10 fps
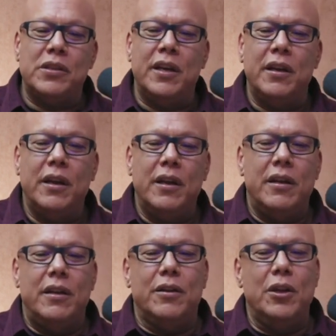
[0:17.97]
And,
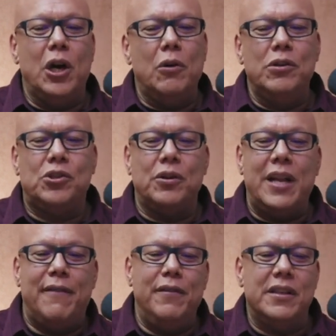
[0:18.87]
you know, I always enjoy
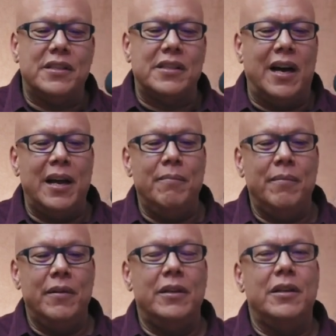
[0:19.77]
having this time
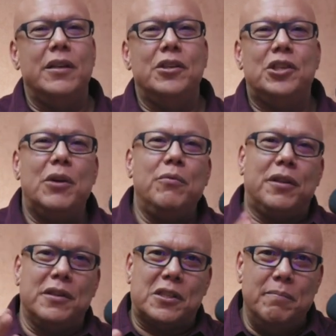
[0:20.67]
sharing
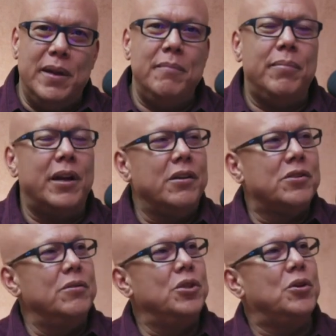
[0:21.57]
with this men, but I
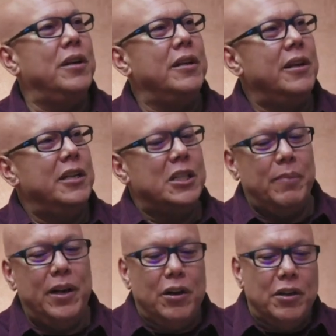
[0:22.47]
also enjoy
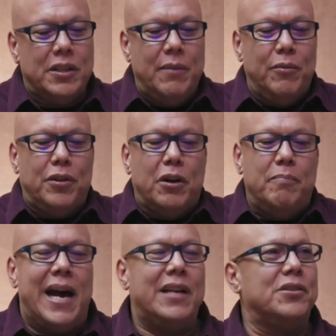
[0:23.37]
spending our time with our
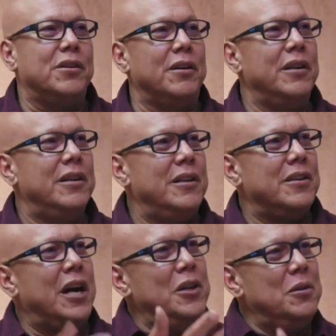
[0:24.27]
pastor.
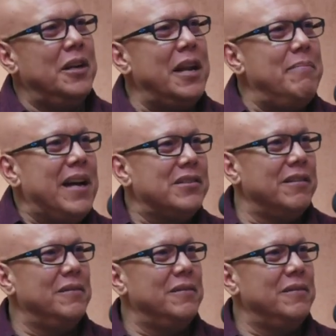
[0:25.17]
How you doing today, Pastor?